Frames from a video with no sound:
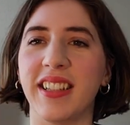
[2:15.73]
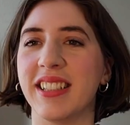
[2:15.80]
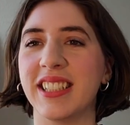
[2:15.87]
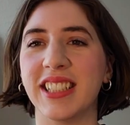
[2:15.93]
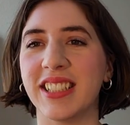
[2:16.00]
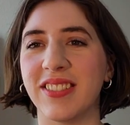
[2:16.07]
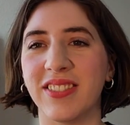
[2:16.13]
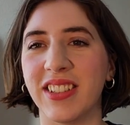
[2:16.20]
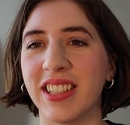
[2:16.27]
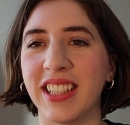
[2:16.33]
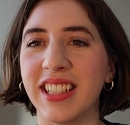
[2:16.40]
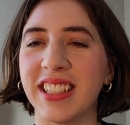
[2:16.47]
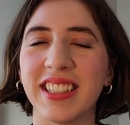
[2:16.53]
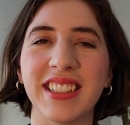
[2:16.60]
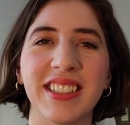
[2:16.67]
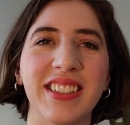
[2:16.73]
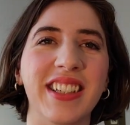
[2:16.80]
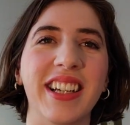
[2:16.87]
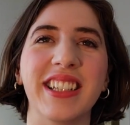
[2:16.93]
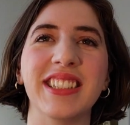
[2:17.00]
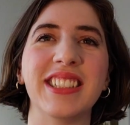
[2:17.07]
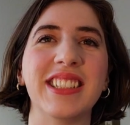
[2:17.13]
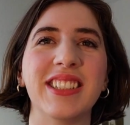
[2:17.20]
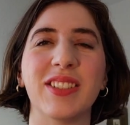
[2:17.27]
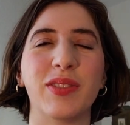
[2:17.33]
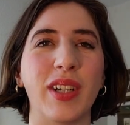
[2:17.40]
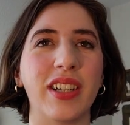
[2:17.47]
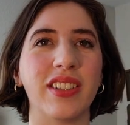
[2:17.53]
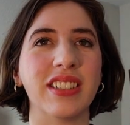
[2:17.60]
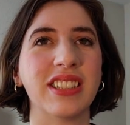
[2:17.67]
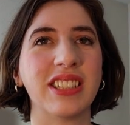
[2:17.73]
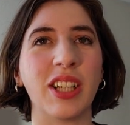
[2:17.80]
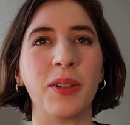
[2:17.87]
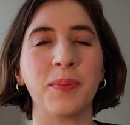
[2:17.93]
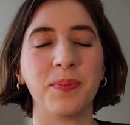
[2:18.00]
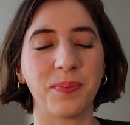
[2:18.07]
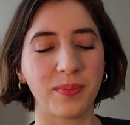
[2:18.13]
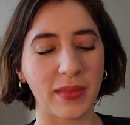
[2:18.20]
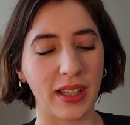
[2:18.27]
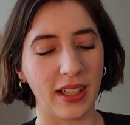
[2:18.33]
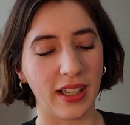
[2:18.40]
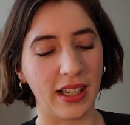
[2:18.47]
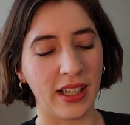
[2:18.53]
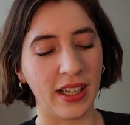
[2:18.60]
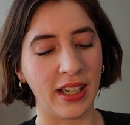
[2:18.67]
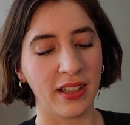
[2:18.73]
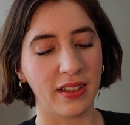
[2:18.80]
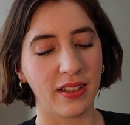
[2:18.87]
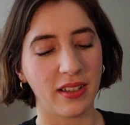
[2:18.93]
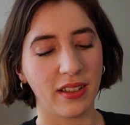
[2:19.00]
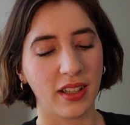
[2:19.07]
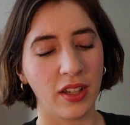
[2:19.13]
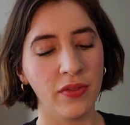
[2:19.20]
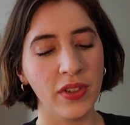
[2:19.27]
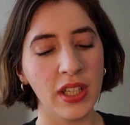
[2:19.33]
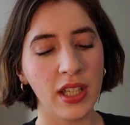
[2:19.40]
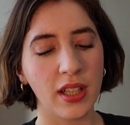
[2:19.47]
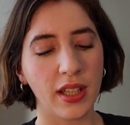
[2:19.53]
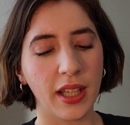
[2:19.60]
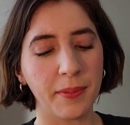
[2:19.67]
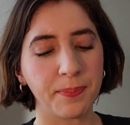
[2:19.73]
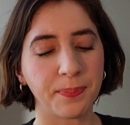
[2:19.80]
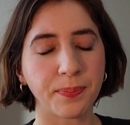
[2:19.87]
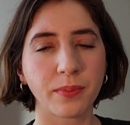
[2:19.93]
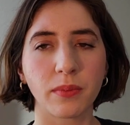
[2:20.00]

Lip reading: this is a very nice fragrance. So conveniently,